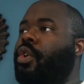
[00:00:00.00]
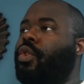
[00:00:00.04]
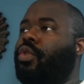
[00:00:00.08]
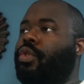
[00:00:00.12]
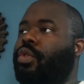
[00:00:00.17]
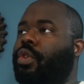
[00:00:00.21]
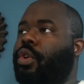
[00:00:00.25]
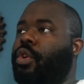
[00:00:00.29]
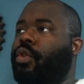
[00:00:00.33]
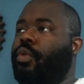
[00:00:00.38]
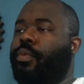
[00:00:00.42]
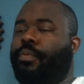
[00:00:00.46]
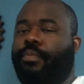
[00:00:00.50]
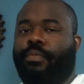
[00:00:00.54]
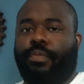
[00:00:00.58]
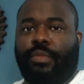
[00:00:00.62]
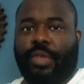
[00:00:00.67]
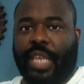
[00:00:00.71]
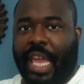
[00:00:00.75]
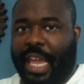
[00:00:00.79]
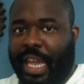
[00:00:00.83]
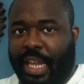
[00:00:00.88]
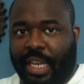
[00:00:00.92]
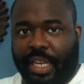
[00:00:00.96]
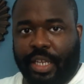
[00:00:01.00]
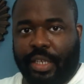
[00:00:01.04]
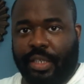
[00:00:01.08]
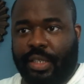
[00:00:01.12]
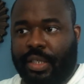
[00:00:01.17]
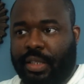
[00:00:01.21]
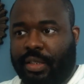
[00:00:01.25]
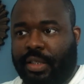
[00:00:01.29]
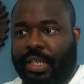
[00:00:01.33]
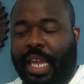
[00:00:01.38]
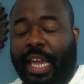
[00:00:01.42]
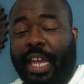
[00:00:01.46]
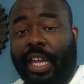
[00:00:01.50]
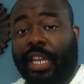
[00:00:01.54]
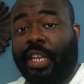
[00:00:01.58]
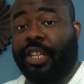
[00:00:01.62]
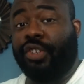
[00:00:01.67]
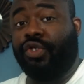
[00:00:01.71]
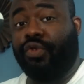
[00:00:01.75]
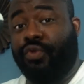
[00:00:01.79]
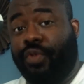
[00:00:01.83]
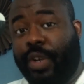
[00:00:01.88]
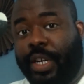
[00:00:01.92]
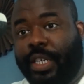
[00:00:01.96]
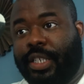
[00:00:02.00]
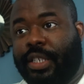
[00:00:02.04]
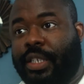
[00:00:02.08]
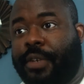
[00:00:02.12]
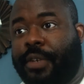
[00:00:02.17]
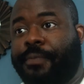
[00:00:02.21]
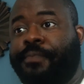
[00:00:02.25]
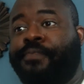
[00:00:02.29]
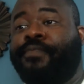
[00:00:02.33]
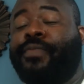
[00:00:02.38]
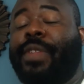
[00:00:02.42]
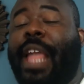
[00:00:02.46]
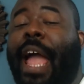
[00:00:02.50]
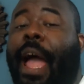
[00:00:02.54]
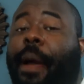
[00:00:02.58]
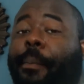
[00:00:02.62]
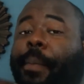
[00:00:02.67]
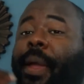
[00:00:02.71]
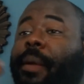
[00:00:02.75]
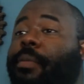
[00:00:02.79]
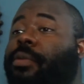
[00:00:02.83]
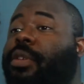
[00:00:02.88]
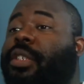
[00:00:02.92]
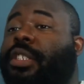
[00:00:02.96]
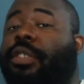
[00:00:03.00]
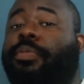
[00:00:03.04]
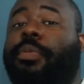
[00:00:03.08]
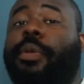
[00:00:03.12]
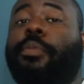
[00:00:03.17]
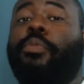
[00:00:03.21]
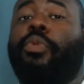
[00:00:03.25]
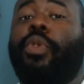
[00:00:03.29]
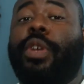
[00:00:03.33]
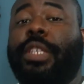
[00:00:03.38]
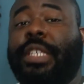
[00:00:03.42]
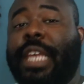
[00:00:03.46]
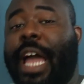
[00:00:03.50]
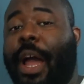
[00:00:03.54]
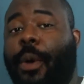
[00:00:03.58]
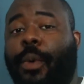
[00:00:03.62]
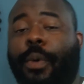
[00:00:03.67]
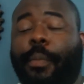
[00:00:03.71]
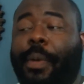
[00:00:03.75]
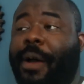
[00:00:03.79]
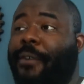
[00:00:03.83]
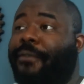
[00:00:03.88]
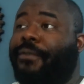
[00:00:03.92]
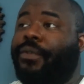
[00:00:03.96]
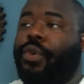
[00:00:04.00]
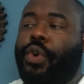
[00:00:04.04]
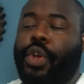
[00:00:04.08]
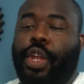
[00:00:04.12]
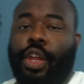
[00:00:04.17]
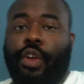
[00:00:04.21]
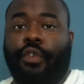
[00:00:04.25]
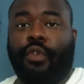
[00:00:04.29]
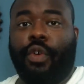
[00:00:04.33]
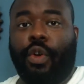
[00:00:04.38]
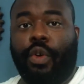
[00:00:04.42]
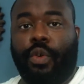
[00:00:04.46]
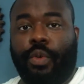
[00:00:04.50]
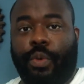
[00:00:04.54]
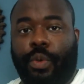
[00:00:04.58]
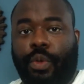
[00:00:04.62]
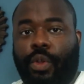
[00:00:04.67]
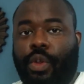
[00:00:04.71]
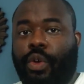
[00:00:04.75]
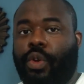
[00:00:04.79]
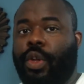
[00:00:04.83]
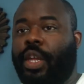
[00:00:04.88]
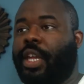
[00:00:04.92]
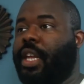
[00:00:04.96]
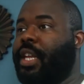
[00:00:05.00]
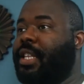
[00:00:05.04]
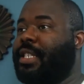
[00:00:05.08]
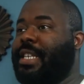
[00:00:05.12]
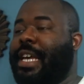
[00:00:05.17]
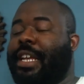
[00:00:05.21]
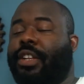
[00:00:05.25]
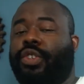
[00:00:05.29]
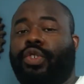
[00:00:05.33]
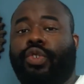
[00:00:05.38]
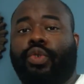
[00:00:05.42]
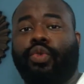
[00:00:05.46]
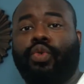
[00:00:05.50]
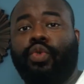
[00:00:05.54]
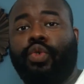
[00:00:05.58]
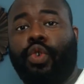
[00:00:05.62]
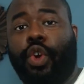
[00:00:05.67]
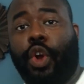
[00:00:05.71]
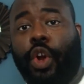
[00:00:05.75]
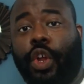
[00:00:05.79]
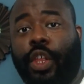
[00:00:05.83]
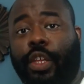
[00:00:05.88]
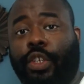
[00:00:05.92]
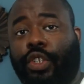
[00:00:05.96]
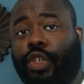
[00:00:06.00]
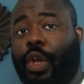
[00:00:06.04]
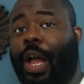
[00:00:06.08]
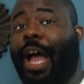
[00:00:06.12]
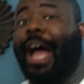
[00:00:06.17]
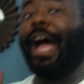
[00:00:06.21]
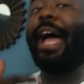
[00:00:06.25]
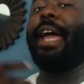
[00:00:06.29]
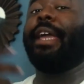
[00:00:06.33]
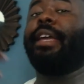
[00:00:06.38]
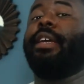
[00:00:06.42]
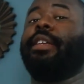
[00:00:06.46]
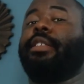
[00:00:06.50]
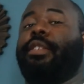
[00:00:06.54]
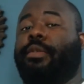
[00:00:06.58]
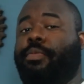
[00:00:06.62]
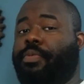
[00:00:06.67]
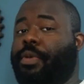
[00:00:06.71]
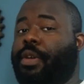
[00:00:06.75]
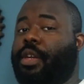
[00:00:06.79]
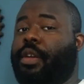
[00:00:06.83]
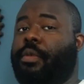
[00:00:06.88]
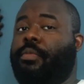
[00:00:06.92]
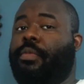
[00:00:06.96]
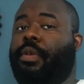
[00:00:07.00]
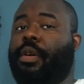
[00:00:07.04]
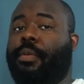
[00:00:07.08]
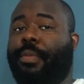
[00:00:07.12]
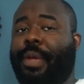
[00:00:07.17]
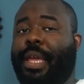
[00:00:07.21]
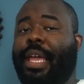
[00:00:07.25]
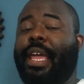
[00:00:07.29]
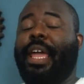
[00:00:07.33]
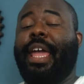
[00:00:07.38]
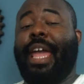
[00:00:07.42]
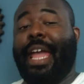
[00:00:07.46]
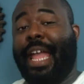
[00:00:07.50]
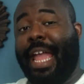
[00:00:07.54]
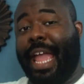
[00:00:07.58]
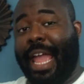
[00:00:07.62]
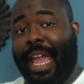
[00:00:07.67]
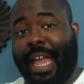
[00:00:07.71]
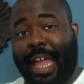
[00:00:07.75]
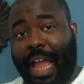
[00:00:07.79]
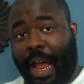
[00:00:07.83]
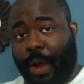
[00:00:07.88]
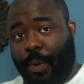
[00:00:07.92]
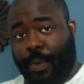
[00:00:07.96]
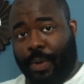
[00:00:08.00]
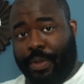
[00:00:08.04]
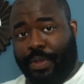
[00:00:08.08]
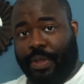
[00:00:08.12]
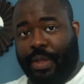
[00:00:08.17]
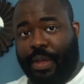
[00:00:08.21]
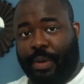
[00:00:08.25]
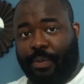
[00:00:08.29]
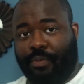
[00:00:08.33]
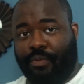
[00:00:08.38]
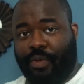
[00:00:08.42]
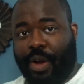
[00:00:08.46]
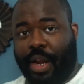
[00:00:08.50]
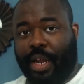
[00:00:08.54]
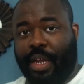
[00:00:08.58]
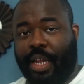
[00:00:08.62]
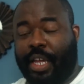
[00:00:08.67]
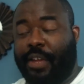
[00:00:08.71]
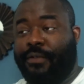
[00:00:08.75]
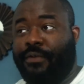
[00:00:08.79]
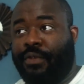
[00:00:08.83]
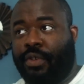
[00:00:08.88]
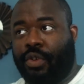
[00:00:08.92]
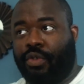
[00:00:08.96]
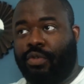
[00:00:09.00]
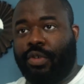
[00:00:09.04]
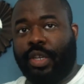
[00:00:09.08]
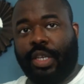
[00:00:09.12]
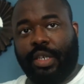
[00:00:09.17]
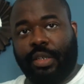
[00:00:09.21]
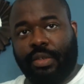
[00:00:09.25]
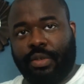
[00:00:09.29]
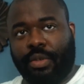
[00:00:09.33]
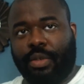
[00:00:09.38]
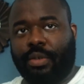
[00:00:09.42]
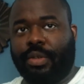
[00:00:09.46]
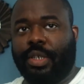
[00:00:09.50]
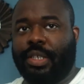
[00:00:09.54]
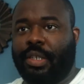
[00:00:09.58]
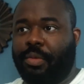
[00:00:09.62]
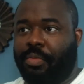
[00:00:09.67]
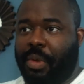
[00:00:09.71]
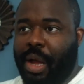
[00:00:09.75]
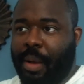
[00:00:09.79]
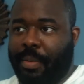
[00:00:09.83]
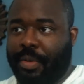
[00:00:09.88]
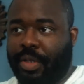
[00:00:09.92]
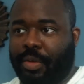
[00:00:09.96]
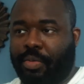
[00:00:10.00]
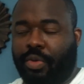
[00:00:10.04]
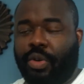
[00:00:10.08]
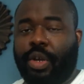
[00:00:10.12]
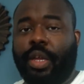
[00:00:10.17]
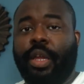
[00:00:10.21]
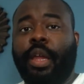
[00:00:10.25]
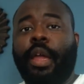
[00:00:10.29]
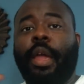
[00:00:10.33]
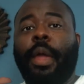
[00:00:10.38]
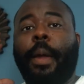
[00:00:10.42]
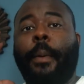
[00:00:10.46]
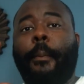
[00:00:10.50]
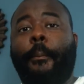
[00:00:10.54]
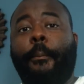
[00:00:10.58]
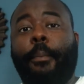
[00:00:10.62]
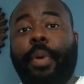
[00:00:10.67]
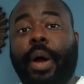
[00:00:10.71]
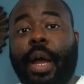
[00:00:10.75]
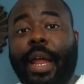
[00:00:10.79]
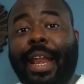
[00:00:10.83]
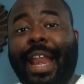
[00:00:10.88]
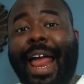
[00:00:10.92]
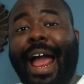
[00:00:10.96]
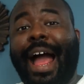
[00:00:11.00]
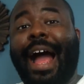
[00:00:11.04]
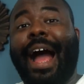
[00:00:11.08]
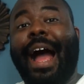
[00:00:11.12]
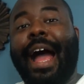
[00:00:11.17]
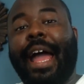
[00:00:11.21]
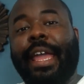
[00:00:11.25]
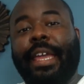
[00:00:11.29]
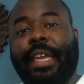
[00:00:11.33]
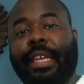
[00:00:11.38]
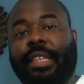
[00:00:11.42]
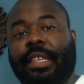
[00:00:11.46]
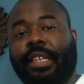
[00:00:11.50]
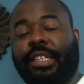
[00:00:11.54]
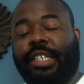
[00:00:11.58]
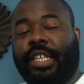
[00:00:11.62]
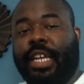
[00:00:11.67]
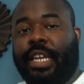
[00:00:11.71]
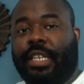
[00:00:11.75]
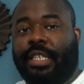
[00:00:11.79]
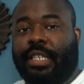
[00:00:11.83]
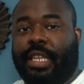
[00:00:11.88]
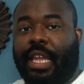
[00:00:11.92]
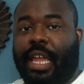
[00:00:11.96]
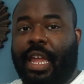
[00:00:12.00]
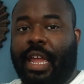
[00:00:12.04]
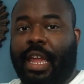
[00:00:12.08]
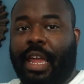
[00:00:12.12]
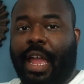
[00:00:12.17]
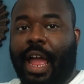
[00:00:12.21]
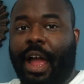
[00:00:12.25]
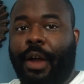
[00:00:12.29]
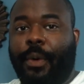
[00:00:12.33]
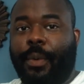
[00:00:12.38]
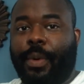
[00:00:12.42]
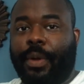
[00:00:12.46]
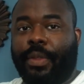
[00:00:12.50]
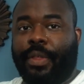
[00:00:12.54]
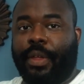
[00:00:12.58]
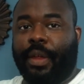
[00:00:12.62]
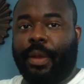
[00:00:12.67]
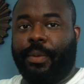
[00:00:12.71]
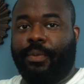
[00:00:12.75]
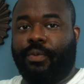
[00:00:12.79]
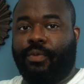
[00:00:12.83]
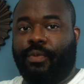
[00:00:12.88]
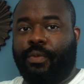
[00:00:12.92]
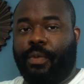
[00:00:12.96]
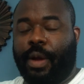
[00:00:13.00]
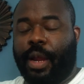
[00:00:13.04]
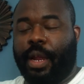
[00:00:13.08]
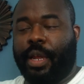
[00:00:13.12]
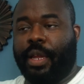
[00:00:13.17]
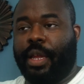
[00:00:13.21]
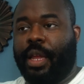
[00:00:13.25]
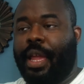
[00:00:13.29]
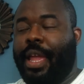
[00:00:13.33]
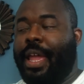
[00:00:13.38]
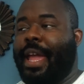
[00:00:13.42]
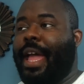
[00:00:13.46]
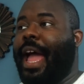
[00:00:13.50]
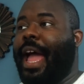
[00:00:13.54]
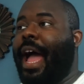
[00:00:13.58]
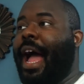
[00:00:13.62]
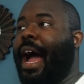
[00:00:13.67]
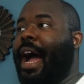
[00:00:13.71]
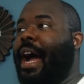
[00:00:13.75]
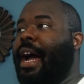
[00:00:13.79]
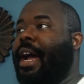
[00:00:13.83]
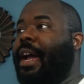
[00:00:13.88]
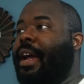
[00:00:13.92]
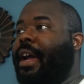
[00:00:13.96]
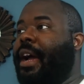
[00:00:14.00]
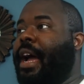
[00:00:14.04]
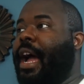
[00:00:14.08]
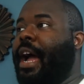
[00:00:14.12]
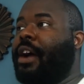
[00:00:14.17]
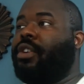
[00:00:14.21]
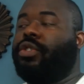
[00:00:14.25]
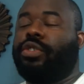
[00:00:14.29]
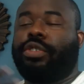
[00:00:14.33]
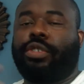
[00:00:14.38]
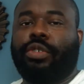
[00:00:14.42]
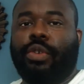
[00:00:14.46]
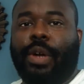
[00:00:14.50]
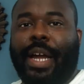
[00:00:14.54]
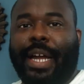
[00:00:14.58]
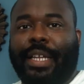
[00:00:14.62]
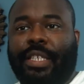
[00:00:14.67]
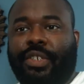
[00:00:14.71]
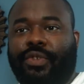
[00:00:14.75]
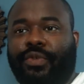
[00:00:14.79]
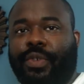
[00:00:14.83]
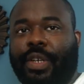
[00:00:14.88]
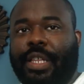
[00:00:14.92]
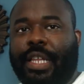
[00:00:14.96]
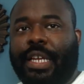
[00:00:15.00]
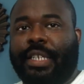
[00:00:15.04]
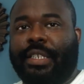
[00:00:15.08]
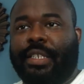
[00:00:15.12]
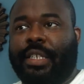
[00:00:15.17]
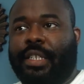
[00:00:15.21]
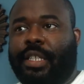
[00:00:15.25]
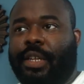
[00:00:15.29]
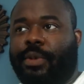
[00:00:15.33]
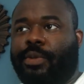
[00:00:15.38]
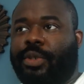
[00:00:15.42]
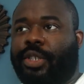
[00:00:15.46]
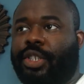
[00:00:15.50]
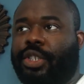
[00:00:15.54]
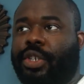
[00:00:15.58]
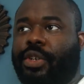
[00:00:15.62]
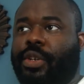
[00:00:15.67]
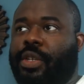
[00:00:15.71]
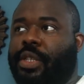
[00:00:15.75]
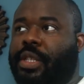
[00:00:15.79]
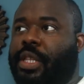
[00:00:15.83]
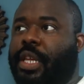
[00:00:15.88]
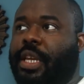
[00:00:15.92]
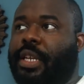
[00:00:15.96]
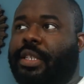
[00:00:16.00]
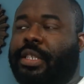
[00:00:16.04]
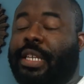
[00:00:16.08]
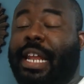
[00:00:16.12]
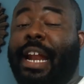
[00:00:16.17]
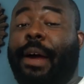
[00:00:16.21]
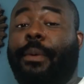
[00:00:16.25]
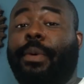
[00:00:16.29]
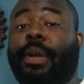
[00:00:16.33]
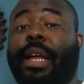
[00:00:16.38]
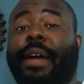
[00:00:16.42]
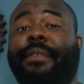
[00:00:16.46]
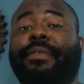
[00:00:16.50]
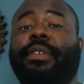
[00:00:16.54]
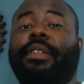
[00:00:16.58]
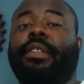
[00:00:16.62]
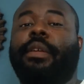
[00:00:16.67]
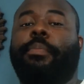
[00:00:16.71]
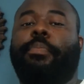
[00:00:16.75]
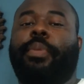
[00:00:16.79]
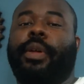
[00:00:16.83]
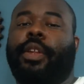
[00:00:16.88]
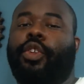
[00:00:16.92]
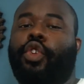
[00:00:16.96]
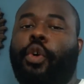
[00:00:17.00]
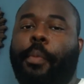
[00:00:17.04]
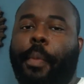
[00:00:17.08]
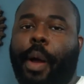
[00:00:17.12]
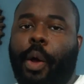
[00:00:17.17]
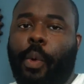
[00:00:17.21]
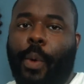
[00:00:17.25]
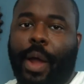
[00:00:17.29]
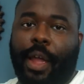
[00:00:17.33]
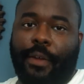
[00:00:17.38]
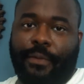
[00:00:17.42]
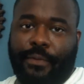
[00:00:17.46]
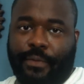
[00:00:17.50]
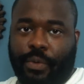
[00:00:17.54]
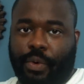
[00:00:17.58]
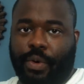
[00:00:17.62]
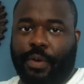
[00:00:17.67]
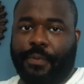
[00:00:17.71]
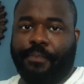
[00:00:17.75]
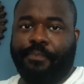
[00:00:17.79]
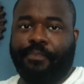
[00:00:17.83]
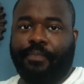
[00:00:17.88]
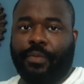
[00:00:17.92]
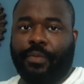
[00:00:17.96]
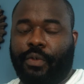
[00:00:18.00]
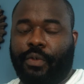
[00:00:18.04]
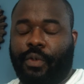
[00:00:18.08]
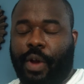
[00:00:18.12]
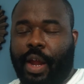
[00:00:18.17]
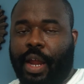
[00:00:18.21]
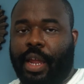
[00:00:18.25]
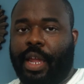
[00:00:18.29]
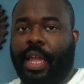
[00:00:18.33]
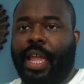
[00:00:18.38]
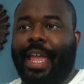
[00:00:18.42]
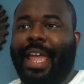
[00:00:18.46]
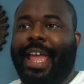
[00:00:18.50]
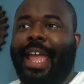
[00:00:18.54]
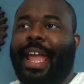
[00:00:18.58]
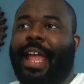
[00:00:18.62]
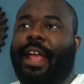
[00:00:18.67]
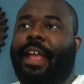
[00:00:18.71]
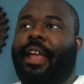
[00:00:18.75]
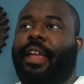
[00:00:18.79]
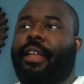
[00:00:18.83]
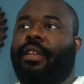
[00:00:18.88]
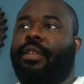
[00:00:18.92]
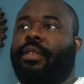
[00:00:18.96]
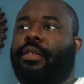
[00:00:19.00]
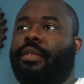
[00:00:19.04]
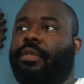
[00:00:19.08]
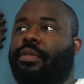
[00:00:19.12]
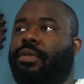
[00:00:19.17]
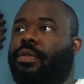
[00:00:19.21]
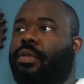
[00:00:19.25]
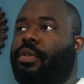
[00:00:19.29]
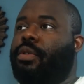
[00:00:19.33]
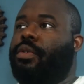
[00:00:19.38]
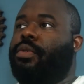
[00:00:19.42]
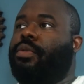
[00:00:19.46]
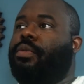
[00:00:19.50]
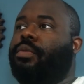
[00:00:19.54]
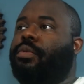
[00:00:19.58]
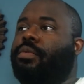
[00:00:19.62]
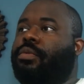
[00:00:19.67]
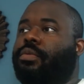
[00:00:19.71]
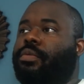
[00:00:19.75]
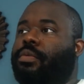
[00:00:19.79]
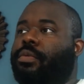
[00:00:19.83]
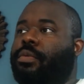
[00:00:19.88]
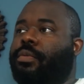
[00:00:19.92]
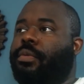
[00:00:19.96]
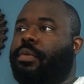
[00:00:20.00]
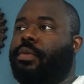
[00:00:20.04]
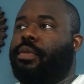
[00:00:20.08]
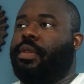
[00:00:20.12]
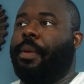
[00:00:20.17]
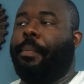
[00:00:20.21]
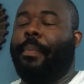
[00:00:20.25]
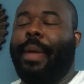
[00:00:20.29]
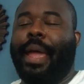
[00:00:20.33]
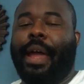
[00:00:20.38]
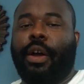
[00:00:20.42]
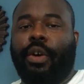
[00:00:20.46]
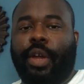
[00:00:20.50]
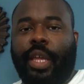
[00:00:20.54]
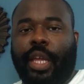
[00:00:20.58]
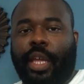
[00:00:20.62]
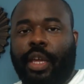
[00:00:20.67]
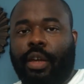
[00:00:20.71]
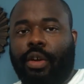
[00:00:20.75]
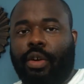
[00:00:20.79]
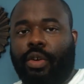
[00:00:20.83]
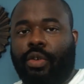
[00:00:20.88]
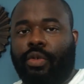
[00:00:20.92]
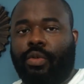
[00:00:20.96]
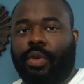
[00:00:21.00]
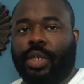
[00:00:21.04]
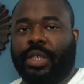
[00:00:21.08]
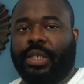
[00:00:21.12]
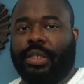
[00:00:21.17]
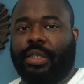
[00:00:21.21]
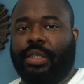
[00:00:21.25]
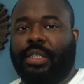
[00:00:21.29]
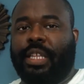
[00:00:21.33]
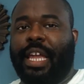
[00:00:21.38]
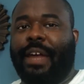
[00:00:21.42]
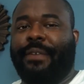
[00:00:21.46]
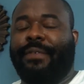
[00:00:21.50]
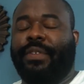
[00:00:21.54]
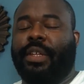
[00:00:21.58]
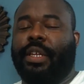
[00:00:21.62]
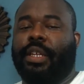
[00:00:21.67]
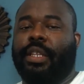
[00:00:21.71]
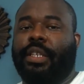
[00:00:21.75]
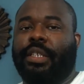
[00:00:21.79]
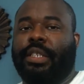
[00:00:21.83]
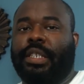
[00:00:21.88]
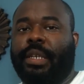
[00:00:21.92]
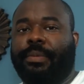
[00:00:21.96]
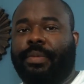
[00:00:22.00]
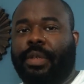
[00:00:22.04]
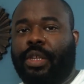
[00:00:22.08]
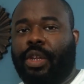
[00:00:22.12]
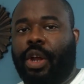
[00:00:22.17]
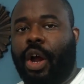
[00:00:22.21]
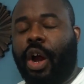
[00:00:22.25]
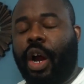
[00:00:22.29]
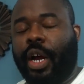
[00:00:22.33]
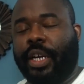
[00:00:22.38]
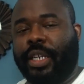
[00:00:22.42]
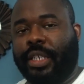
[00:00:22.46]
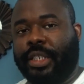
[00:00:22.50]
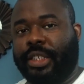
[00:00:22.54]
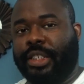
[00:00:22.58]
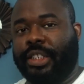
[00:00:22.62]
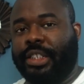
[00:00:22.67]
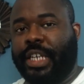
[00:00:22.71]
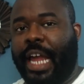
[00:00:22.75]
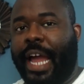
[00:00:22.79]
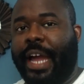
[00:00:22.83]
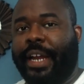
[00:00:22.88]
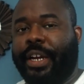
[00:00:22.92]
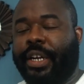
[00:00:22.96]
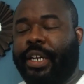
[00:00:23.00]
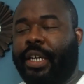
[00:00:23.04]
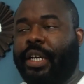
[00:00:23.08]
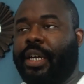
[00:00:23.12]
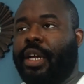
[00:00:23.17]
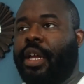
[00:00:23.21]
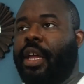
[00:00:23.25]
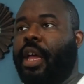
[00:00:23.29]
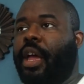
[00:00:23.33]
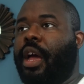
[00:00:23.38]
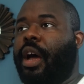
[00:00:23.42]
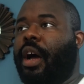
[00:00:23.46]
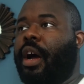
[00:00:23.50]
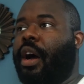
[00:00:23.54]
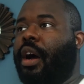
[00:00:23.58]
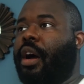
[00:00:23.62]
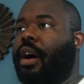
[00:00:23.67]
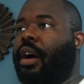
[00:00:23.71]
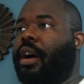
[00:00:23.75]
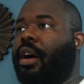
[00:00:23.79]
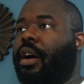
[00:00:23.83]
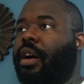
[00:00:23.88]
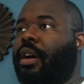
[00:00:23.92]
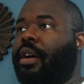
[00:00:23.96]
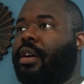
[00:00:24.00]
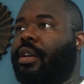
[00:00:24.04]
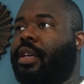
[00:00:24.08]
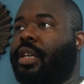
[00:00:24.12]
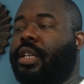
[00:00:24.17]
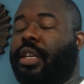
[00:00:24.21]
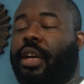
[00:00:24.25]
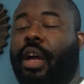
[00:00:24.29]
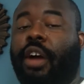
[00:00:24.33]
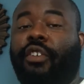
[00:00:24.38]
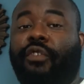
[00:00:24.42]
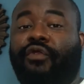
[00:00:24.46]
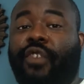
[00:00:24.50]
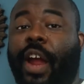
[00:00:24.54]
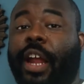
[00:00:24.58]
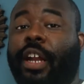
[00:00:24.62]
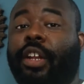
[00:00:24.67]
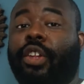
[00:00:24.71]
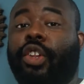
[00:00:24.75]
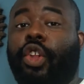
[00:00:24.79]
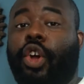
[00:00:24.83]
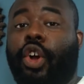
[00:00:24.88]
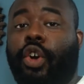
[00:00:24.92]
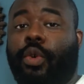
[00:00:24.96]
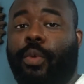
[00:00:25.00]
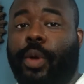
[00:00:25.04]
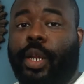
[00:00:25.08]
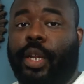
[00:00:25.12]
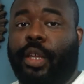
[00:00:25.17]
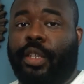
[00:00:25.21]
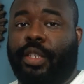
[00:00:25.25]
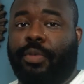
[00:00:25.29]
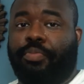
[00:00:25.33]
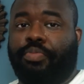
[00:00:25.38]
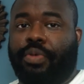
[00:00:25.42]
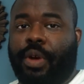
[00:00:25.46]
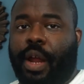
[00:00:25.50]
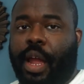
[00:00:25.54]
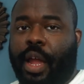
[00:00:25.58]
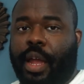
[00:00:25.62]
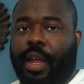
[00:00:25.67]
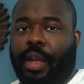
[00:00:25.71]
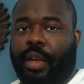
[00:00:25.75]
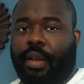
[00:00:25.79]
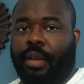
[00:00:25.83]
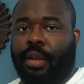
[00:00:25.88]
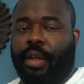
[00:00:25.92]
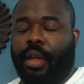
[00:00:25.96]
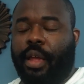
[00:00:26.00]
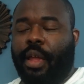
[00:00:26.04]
You know, taking this risk, I'm able to spend more time with my 4-year-old. You know, he gets out of school early, so I get to pick him up and hang out with him, right? Even though he's a mama's boy, but I get the chance to hang out with him, right? I also had to realize that there were certain things that I would have to depend on my wife for, right? And, you know, the male ego is definitely something hard to shatter, right along with its pride.